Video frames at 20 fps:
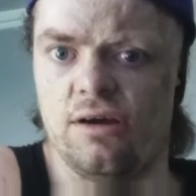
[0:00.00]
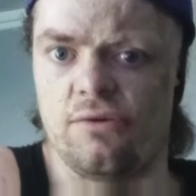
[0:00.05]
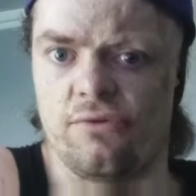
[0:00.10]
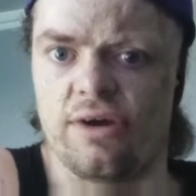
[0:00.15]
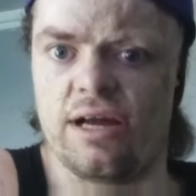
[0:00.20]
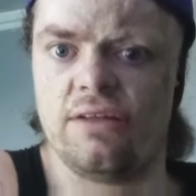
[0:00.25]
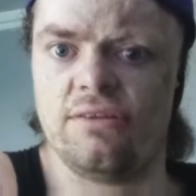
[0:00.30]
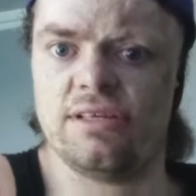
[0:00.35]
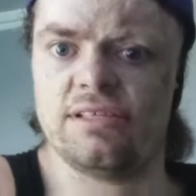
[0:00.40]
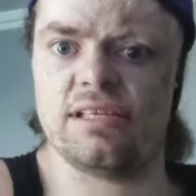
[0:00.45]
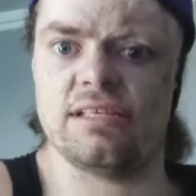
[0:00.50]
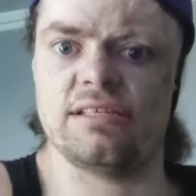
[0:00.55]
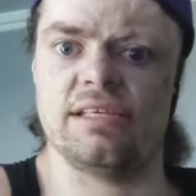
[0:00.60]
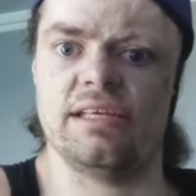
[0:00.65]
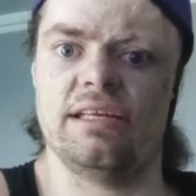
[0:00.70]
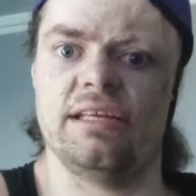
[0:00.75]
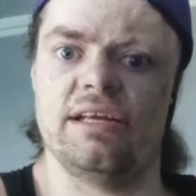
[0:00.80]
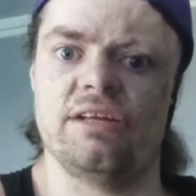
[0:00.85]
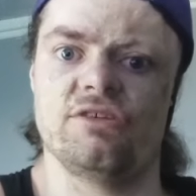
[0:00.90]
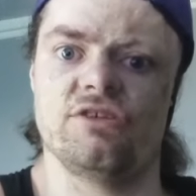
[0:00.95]
uh, Riley's a
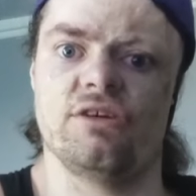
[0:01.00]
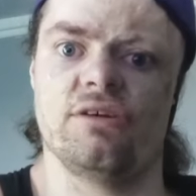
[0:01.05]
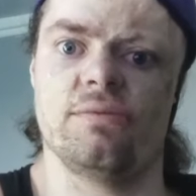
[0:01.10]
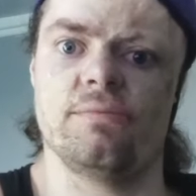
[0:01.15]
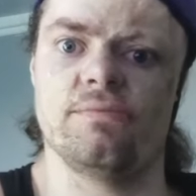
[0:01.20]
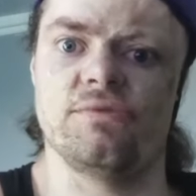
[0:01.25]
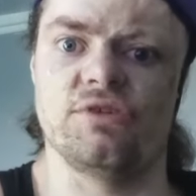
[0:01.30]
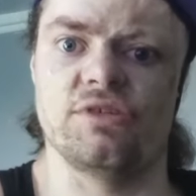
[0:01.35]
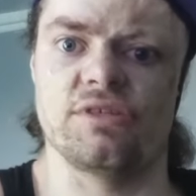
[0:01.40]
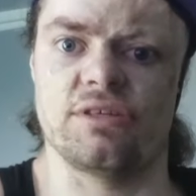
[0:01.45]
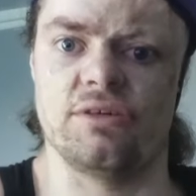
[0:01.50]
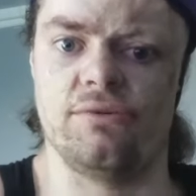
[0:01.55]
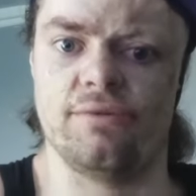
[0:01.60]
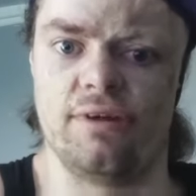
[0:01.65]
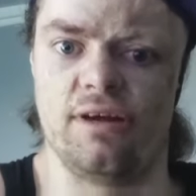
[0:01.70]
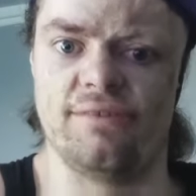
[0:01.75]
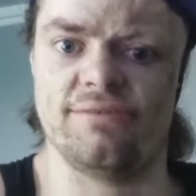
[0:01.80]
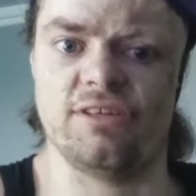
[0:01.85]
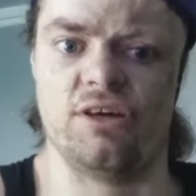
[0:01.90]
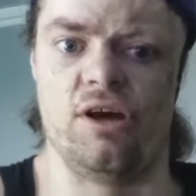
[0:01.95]
teenager. She's
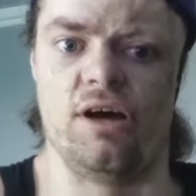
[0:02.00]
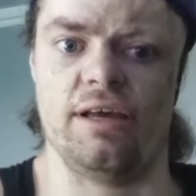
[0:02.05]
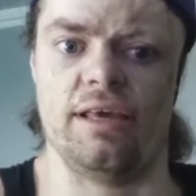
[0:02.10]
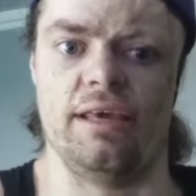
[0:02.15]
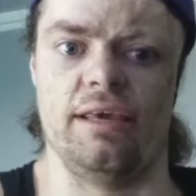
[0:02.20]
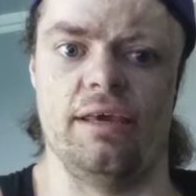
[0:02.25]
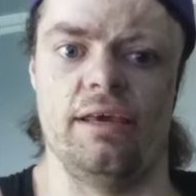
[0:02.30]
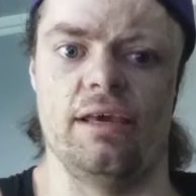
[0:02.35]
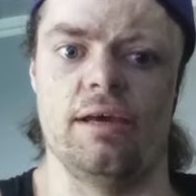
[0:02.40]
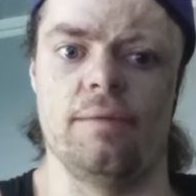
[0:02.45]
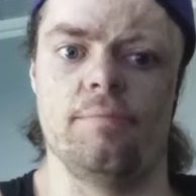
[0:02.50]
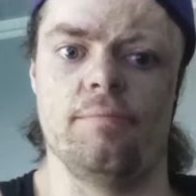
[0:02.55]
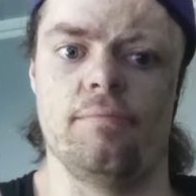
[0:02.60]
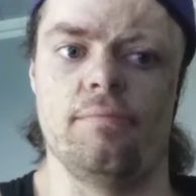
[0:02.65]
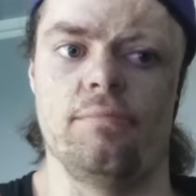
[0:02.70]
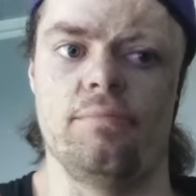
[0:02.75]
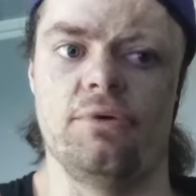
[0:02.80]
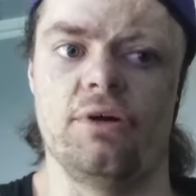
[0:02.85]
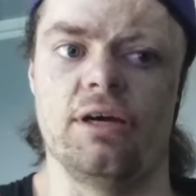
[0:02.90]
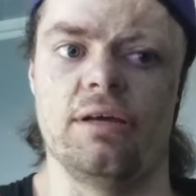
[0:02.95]
going off to hockey camp,
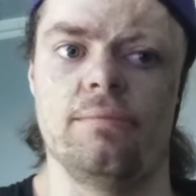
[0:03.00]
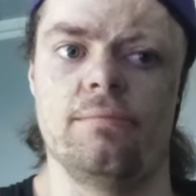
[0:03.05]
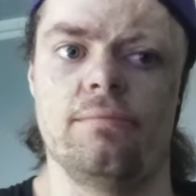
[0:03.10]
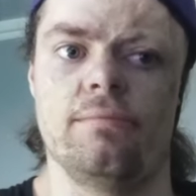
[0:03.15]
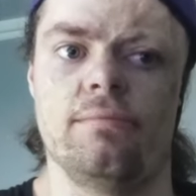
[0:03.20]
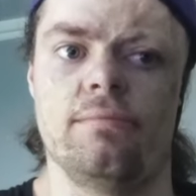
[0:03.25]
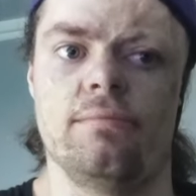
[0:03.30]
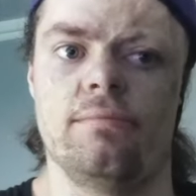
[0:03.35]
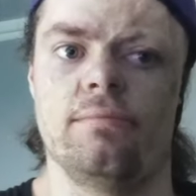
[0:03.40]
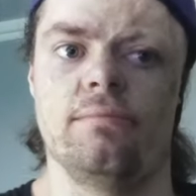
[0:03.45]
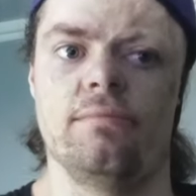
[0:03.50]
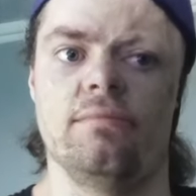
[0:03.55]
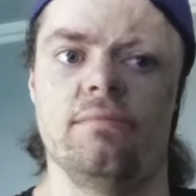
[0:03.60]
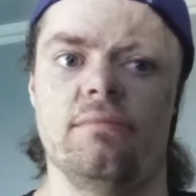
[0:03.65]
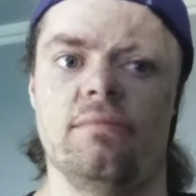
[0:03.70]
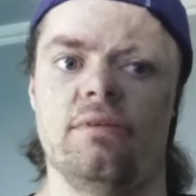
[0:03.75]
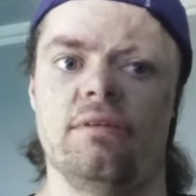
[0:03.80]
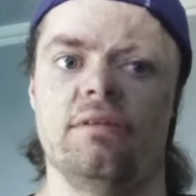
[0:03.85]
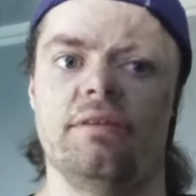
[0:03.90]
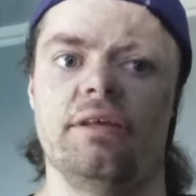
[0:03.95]
but
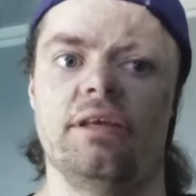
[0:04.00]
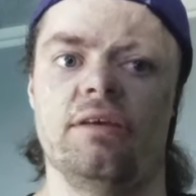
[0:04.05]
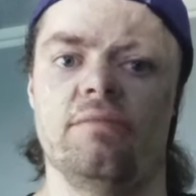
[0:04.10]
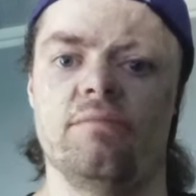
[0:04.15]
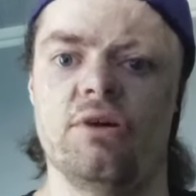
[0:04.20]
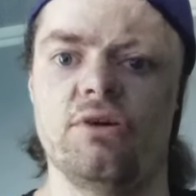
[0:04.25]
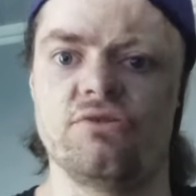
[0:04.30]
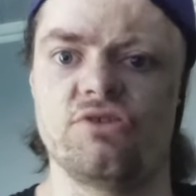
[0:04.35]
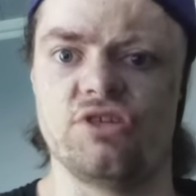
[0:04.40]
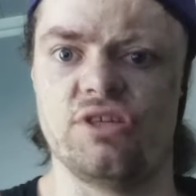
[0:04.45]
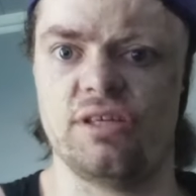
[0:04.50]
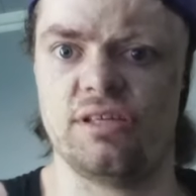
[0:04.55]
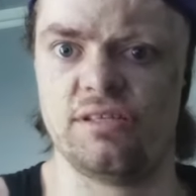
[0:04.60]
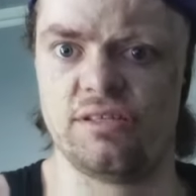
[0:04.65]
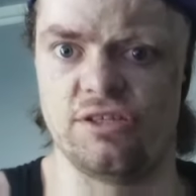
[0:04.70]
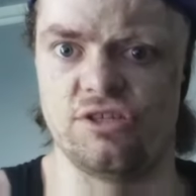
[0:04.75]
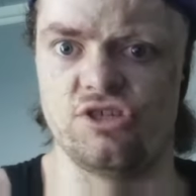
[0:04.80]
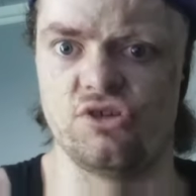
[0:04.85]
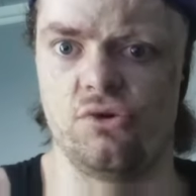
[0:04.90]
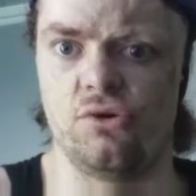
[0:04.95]
the
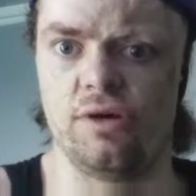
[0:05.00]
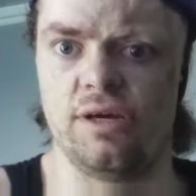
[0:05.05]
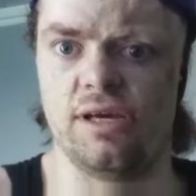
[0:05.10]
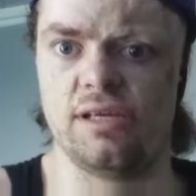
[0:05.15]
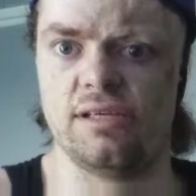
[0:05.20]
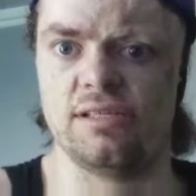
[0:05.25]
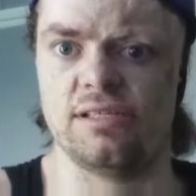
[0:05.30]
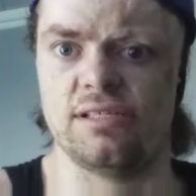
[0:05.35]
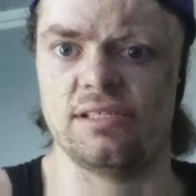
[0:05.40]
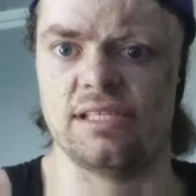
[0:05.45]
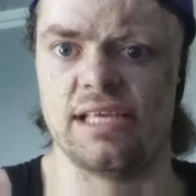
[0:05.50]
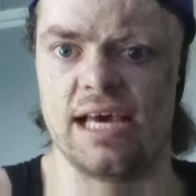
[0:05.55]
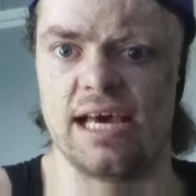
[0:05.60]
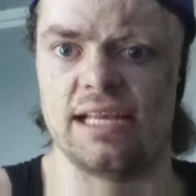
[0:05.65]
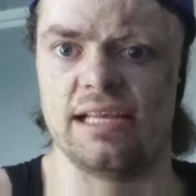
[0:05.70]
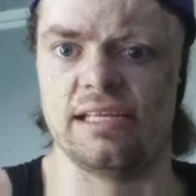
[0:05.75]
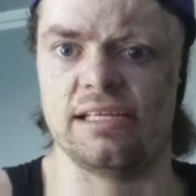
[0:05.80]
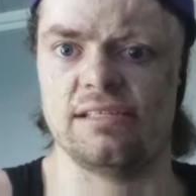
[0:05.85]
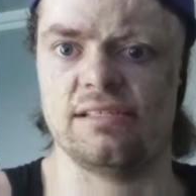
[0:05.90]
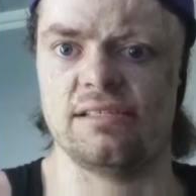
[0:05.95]
emotions, joy,
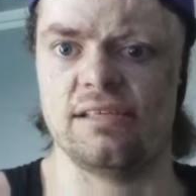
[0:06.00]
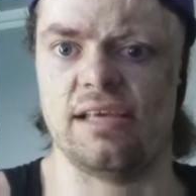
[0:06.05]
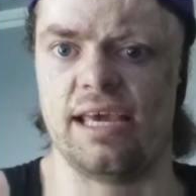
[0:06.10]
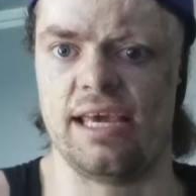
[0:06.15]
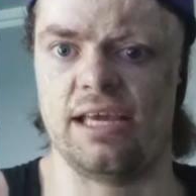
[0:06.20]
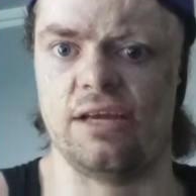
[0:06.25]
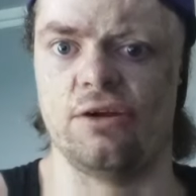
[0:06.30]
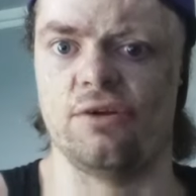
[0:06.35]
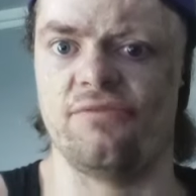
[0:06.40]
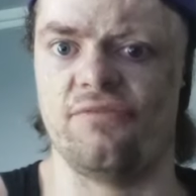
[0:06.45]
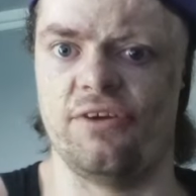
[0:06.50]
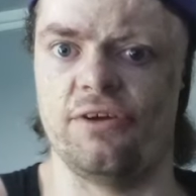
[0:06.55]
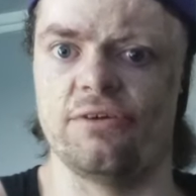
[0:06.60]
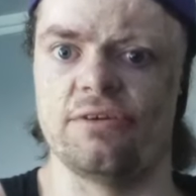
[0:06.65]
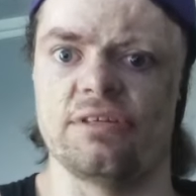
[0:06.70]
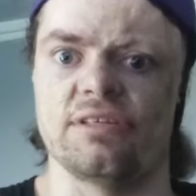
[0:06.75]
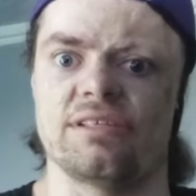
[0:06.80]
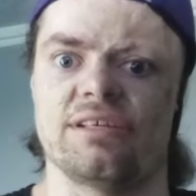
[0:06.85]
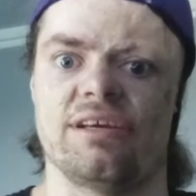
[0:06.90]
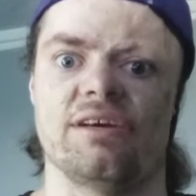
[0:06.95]
sadness, anger, fear,
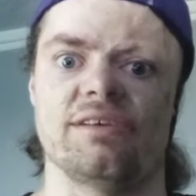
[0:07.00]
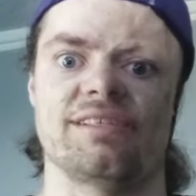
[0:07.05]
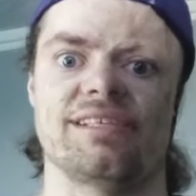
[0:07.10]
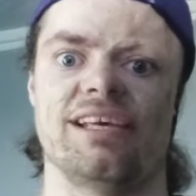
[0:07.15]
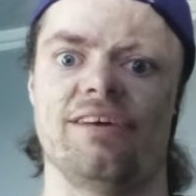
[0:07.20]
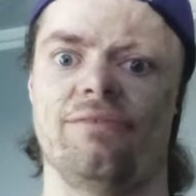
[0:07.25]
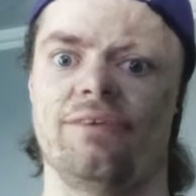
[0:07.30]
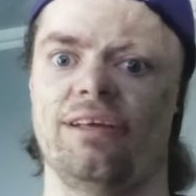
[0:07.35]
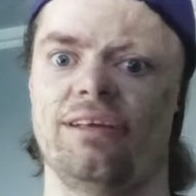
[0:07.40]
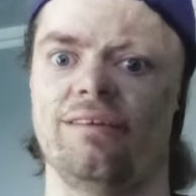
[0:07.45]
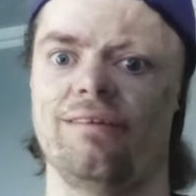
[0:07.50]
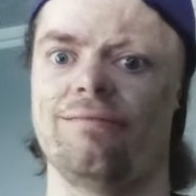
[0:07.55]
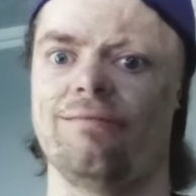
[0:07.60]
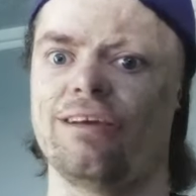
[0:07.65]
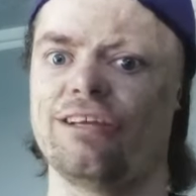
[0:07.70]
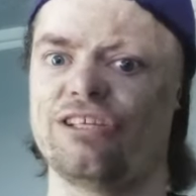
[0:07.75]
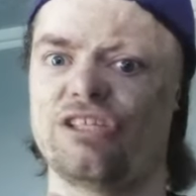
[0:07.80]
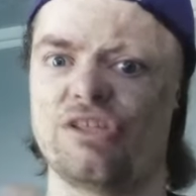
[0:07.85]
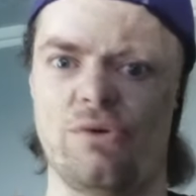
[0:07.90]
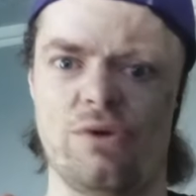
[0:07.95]
and disgust that we
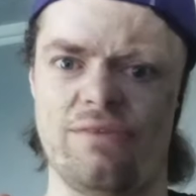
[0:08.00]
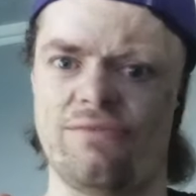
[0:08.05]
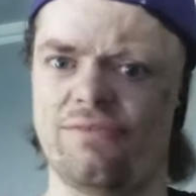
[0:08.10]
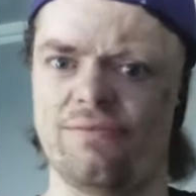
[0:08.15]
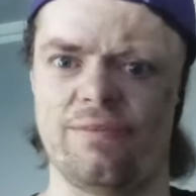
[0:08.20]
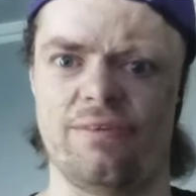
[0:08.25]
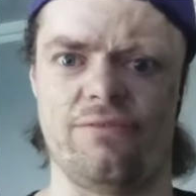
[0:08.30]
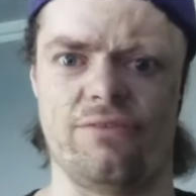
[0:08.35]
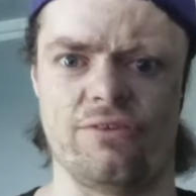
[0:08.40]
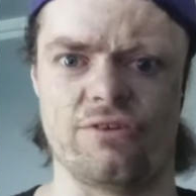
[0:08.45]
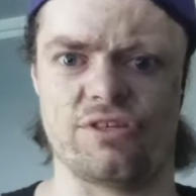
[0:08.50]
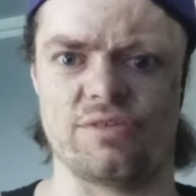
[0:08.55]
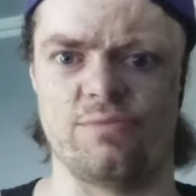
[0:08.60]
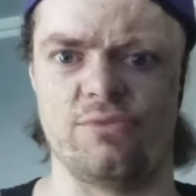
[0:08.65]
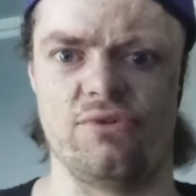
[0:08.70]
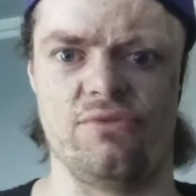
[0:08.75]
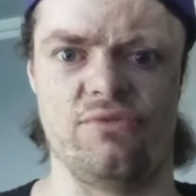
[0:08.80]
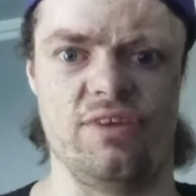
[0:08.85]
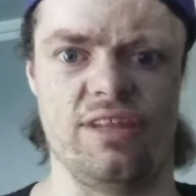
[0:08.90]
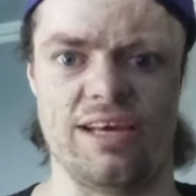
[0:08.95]
enjoy from the first
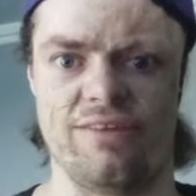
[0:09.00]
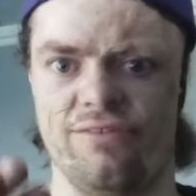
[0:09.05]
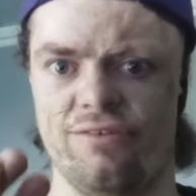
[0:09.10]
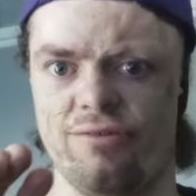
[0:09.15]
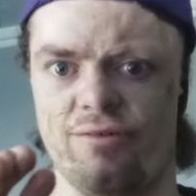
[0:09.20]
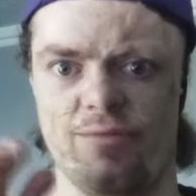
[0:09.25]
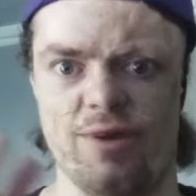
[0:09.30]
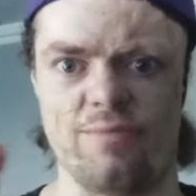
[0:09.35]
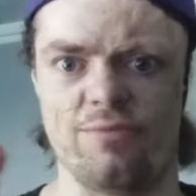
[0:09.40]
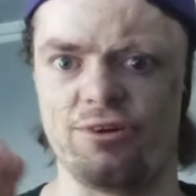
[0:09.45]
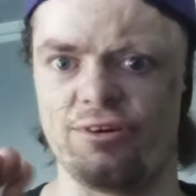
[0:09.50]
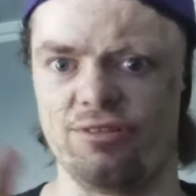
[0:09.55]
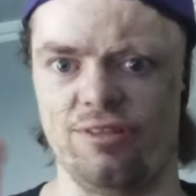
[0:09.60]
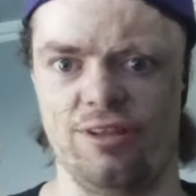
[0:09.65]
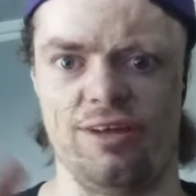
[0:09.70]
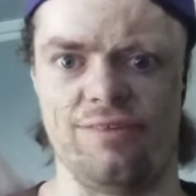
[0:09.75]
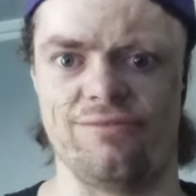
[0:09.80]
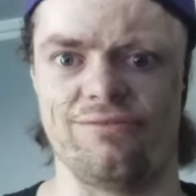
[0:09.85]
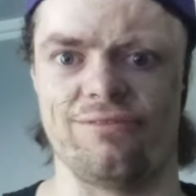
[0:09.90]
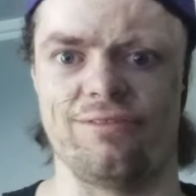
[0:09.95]
movie, that we remember and
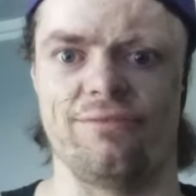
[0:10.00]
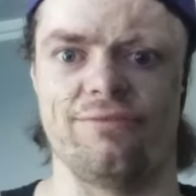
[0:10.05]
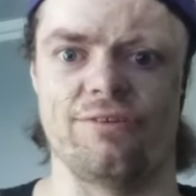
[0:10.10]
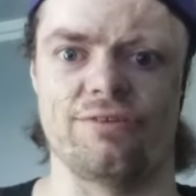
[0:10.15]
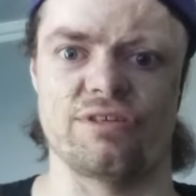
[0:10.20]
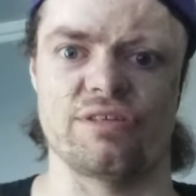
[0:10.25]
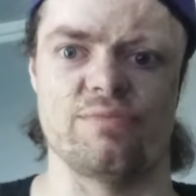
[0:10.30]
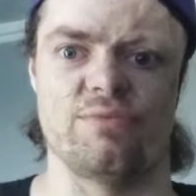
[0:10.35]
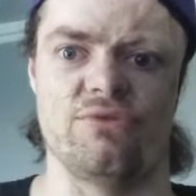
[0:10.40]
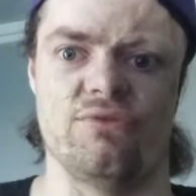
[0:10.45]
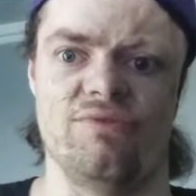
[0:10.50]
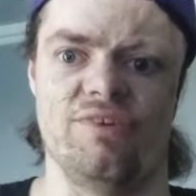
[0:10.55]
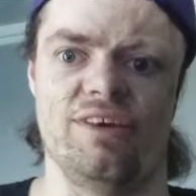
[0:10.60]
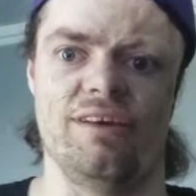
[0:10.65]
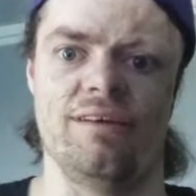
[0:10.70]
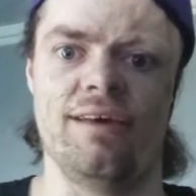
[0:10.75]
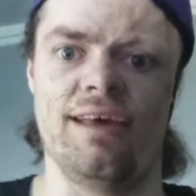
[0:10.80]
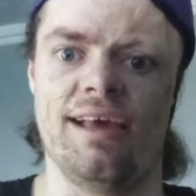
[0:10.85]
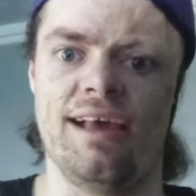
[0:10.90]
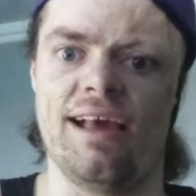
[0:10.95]
love from the first
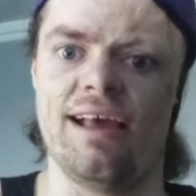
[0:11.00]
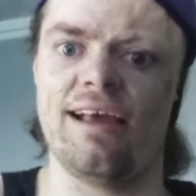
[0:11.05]
movie.